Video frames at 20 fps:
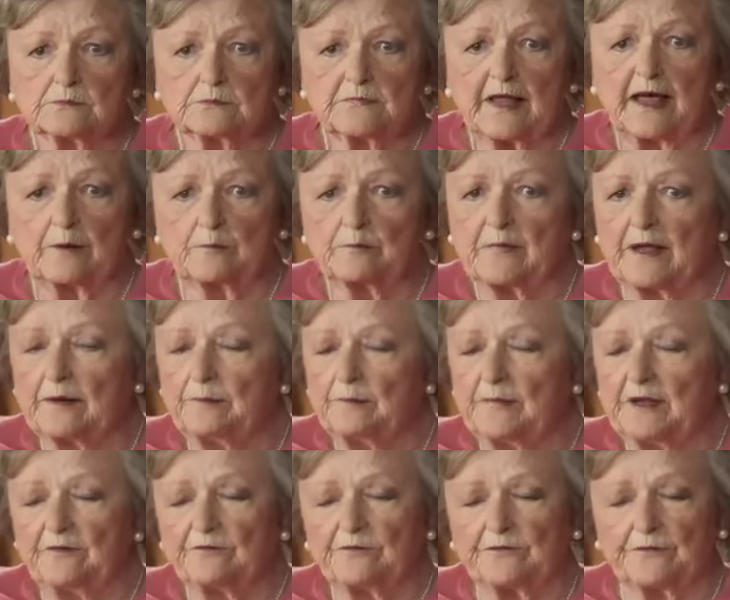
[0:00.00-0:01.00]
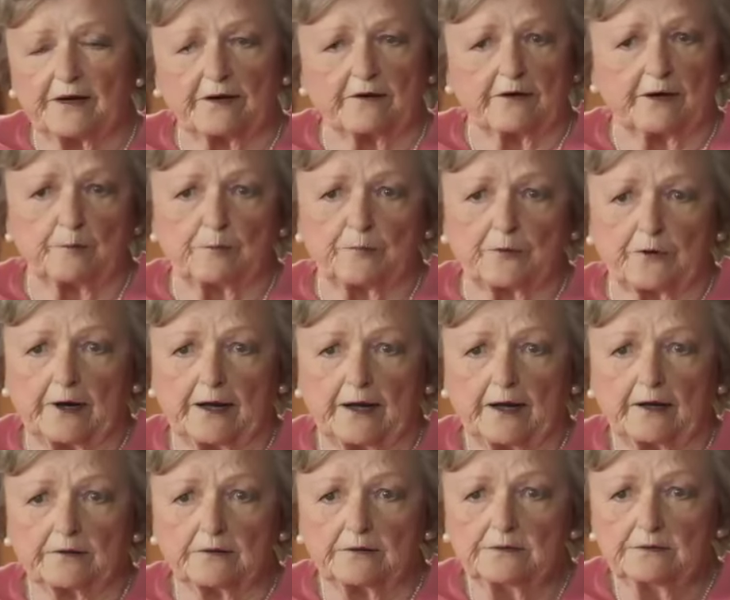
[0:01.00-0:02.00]
That made me very
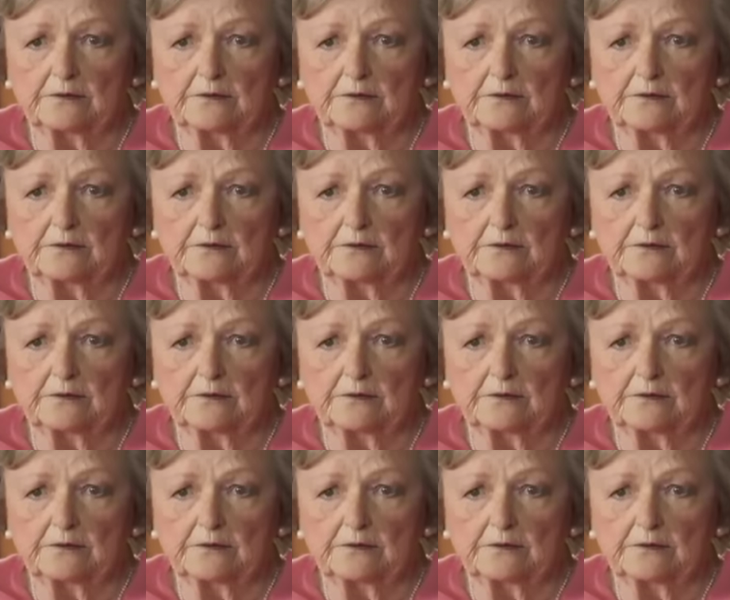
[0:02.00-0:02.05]
proud.